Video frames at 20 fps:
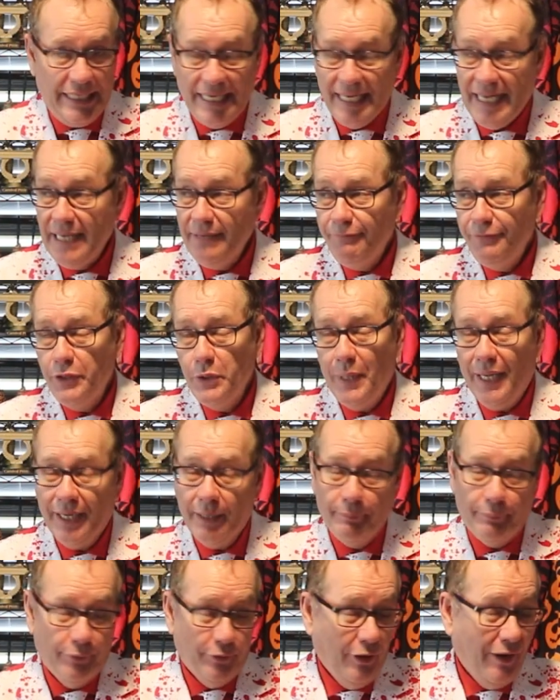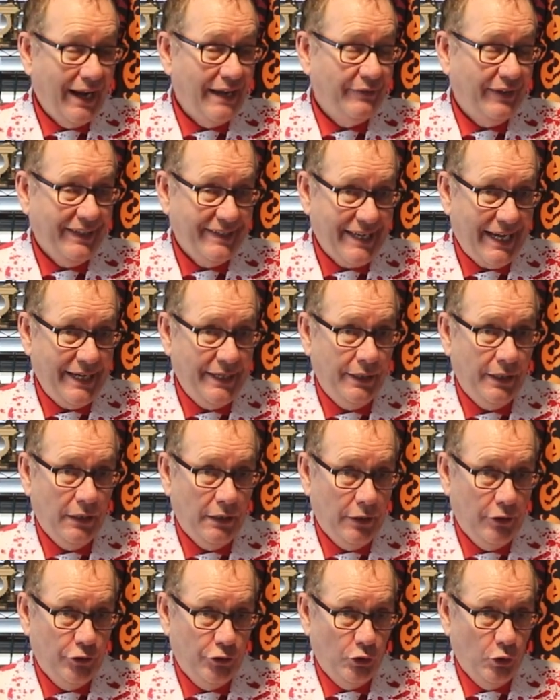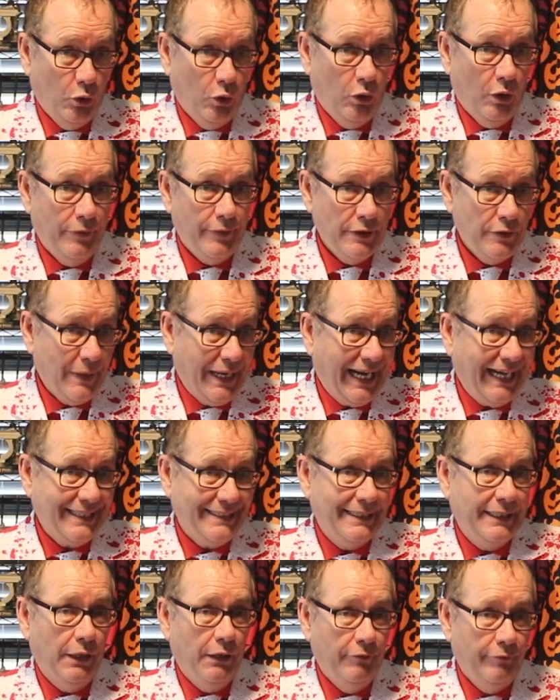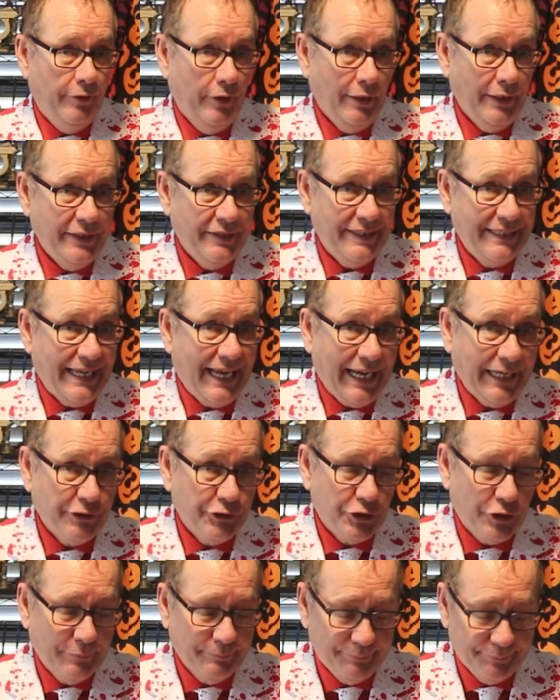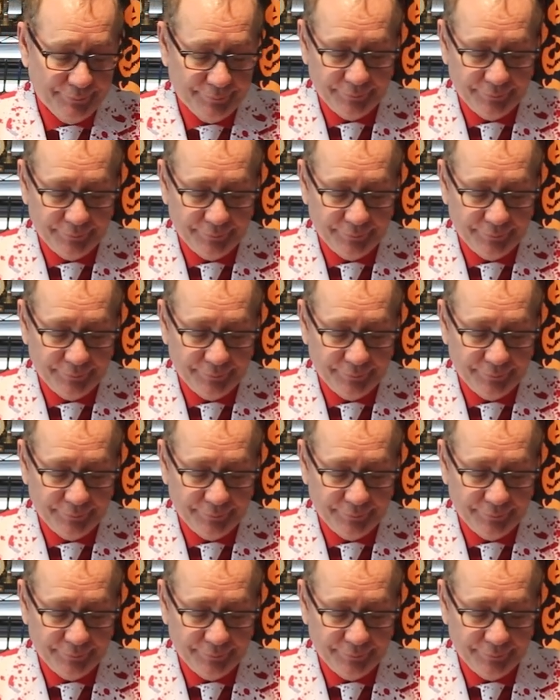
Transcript: if you had a private tender ashore that you had to get early to catch,